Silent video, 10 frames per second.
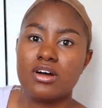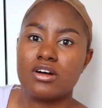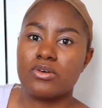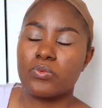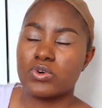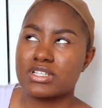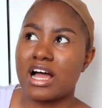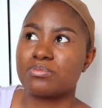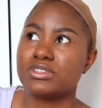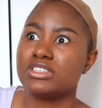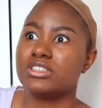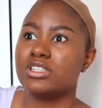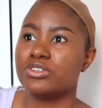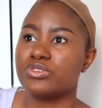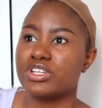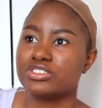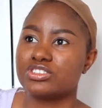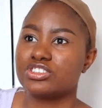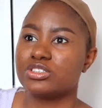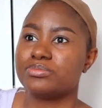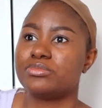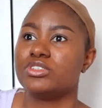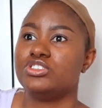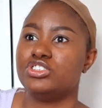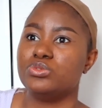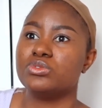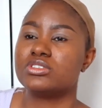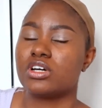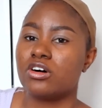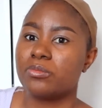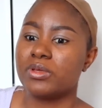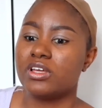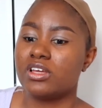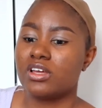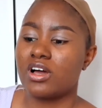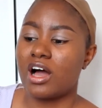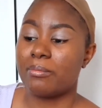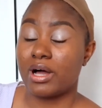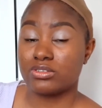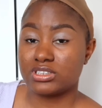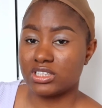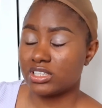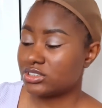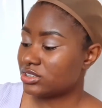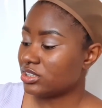was happening in the relationship, she would tell me about it,